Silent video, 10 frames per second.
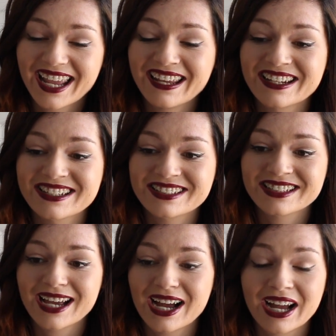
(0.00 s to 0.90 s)

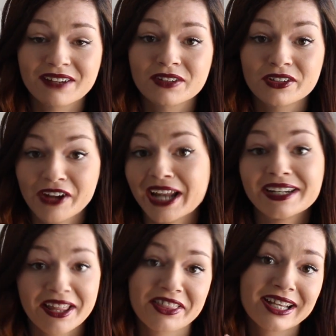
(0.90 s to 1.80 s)
and I
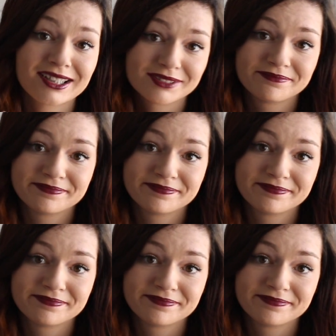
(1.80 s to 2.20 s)
regret nothing.